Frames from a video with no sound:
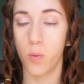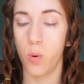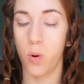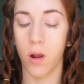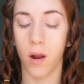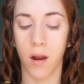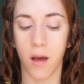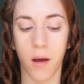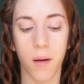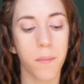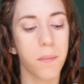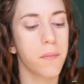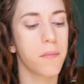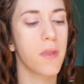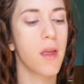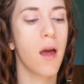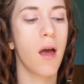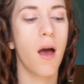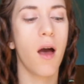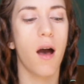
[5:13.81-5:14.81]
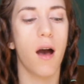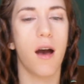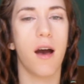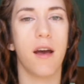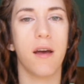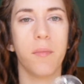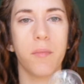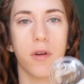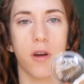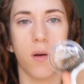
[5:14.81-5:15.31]
ooh la la,
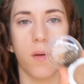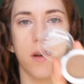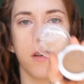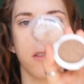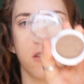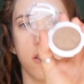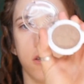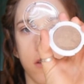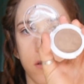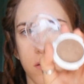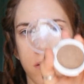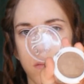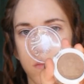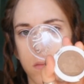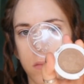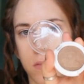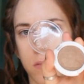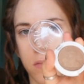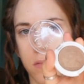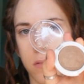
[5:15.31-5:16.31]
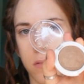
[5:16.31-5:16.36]
I am going to